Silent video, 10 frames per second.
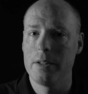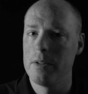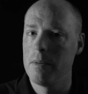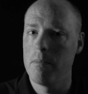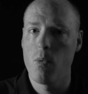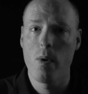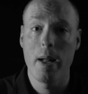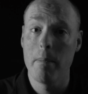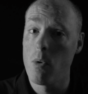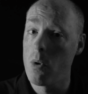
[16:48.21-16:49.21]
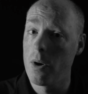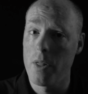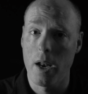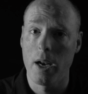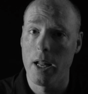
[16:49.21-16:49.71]
way more
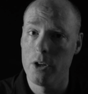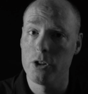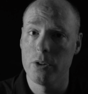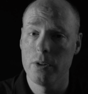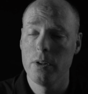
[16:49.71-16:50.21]
than an engine.